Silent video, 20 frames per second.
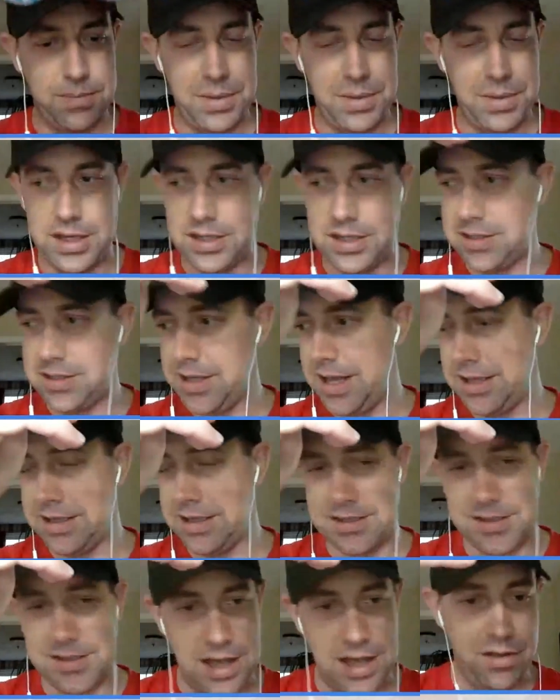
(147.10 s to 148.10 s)
a piece and
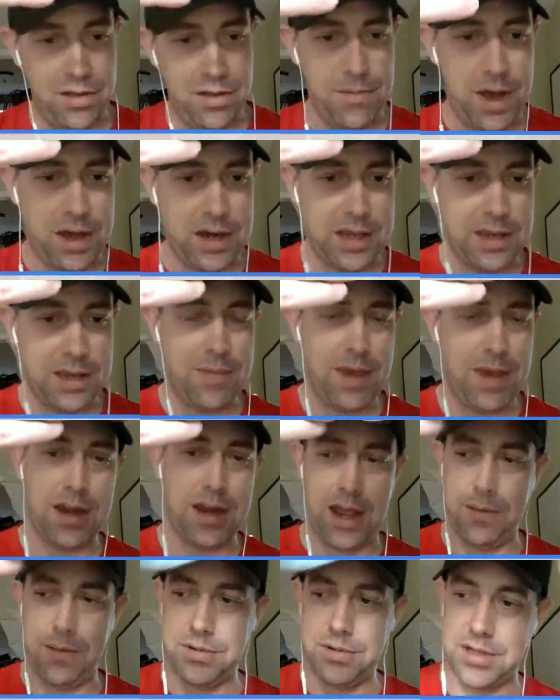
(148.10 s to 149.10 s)
sell them on eBay
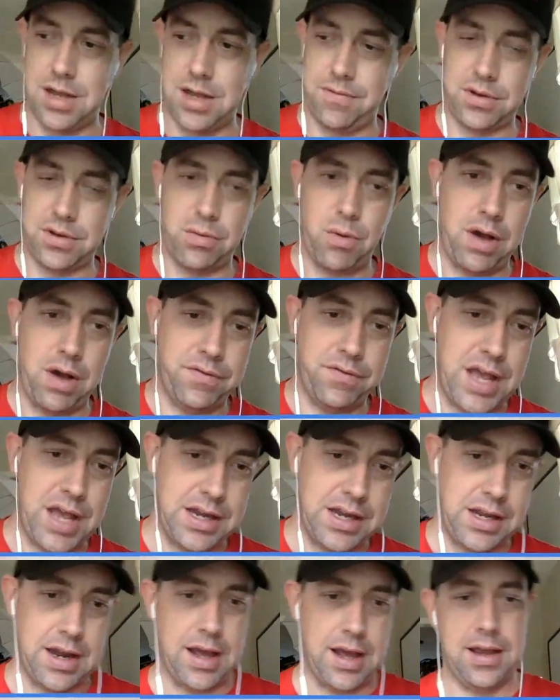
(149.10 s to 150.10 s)
and Amazon for
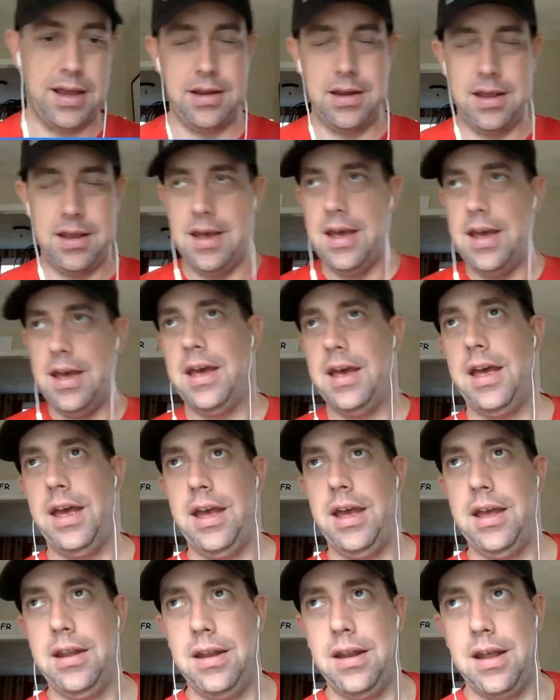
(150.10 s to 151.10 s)
$12.99
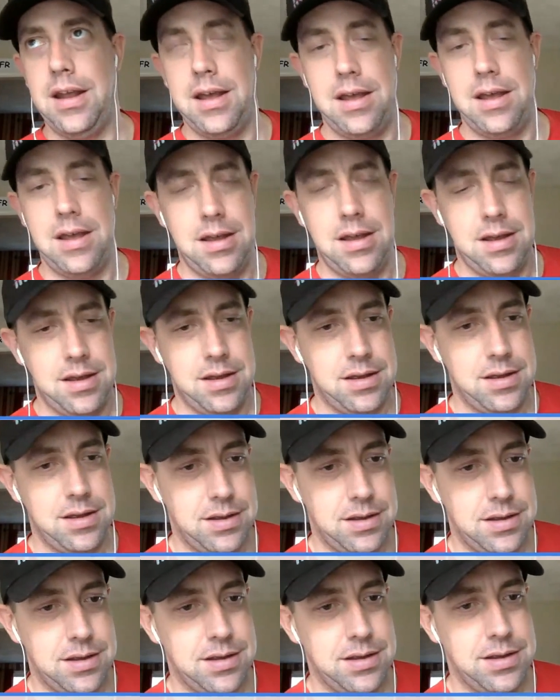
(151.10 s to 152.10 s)
and
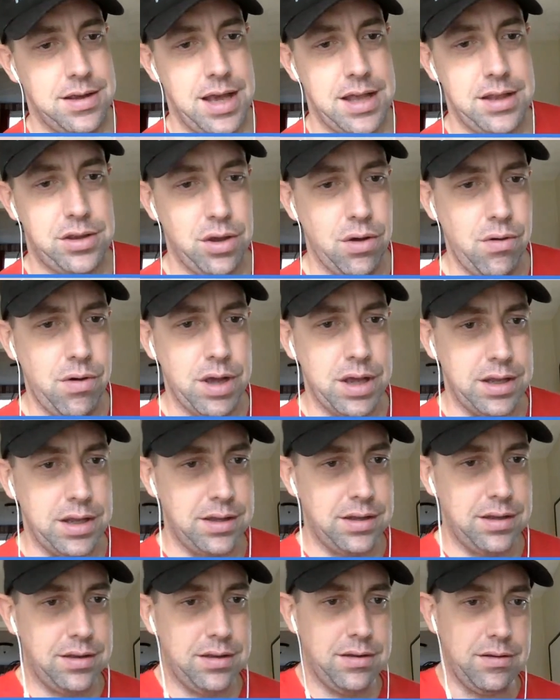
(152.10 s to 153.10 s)
do
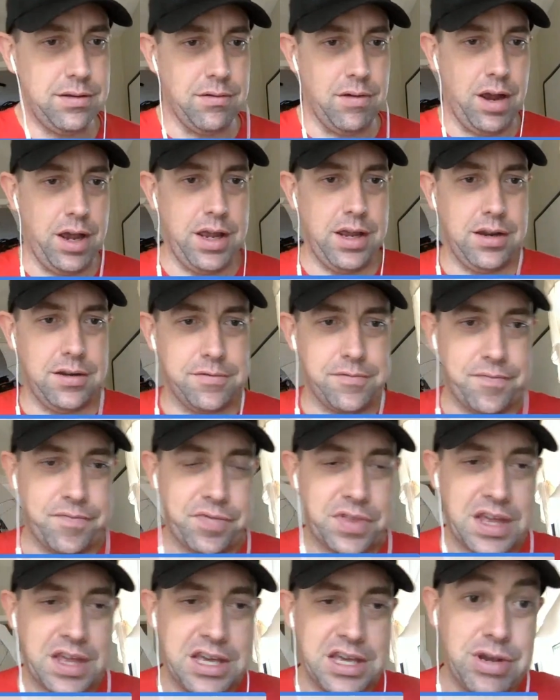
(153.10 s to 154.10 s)
it, right?
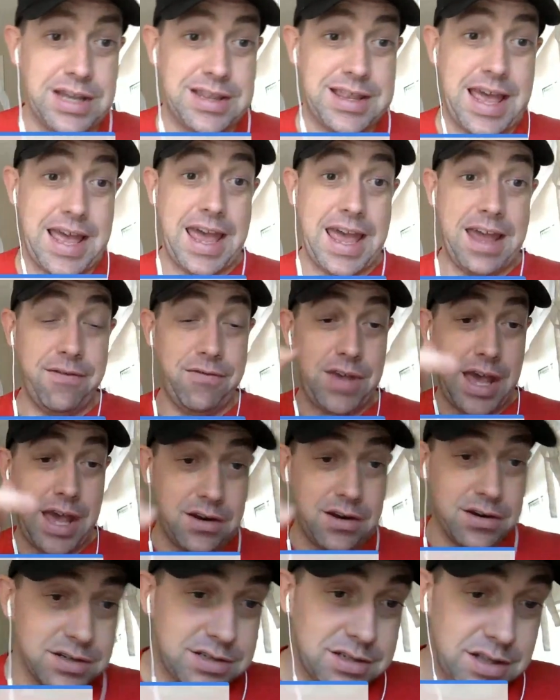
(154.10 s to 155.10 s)
You can get the
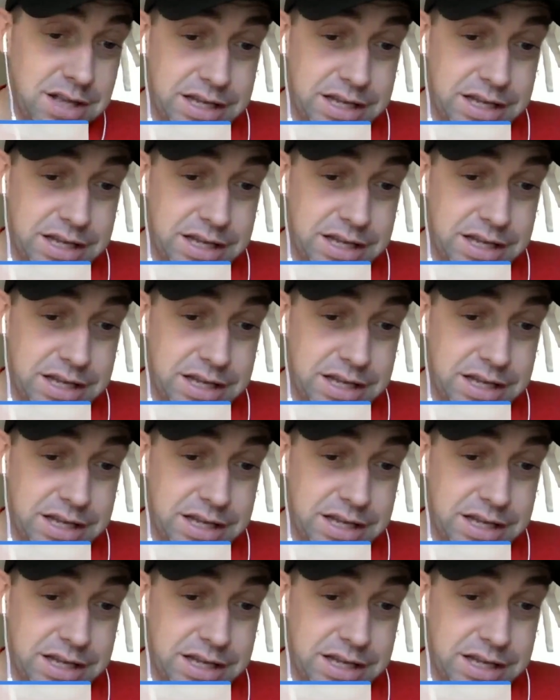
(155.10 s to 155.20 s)
aviators